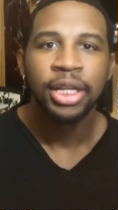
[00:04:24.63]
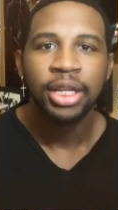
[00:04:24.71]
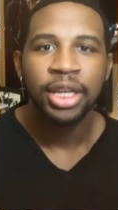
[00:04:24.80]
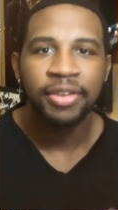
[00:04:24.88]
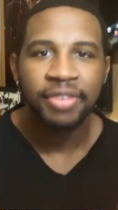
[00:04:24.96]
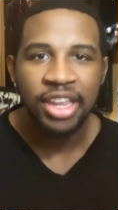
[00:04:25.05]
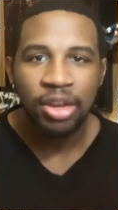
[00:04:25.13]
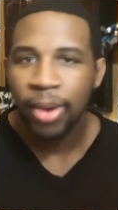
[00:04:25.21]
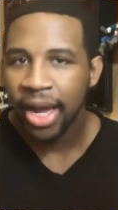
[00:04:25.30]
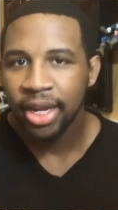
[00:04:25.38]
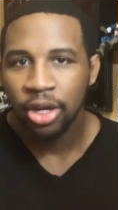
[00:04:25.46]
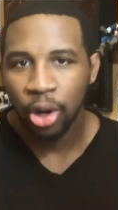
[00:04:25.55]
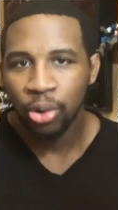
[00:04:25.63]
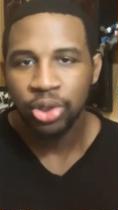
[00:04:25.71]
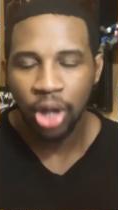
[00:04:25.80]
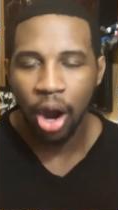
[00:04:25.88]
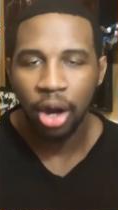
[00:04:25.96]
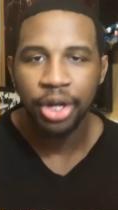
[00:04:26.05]
If anybody knows
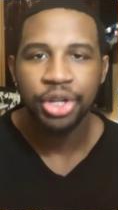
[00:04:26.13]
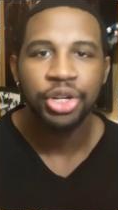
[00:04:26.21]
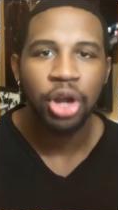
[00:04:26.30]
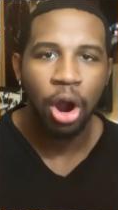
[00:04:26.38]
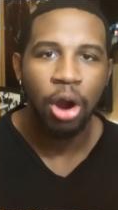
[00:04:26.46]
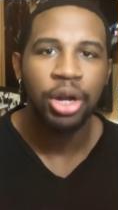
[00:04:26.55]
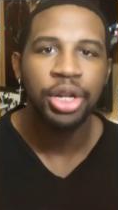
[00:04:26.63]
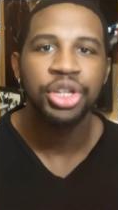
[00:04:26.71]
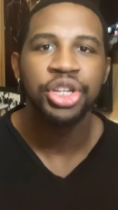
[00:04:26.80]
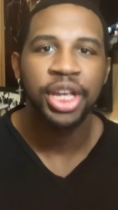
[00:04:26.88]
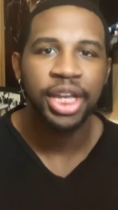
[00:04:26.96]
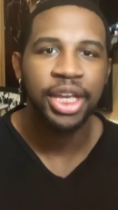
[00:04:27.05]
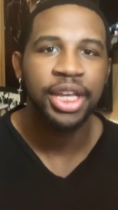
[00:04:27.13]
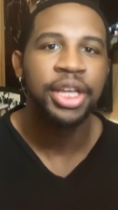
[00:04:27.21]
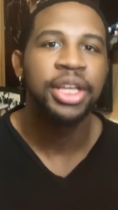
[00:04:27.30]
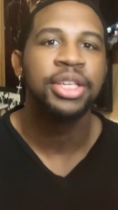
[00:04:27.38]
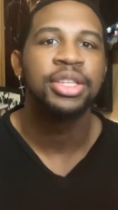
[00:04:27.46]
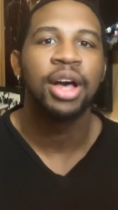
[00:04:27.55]
Carnage, Carnage
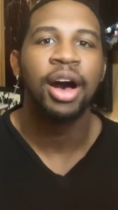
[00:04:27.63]
is